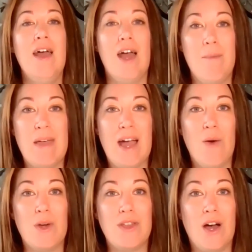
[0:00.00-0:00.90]
and be out
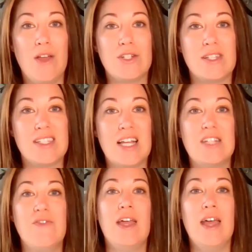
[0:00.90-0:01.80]
with others
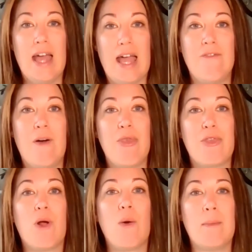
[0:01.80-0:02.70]
successfully if I'm
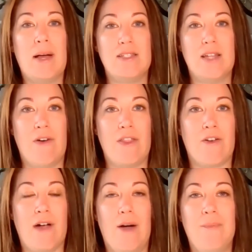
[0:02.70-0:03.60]
throwing myself on the
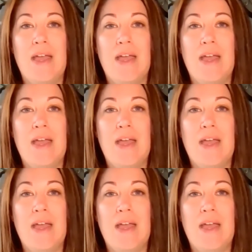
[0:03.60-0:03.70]
ground.